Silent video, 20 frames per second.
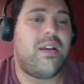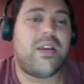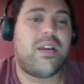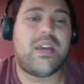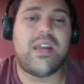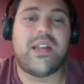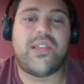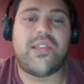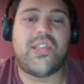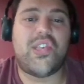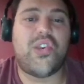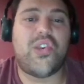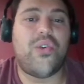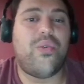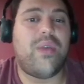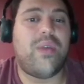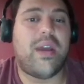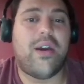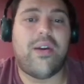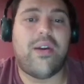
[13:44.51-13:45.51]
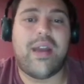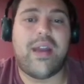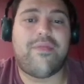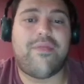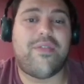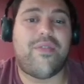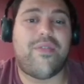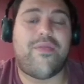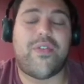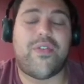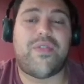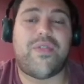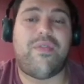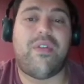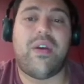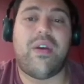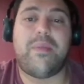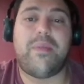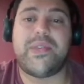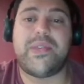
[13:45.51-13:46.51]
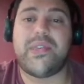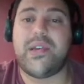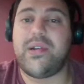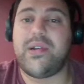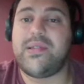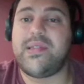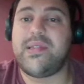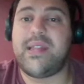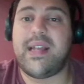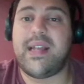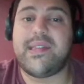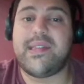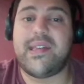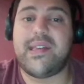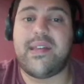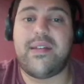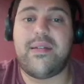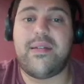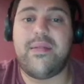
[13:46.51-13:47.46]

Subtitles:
going to tune out after the first few episodes, and that's it.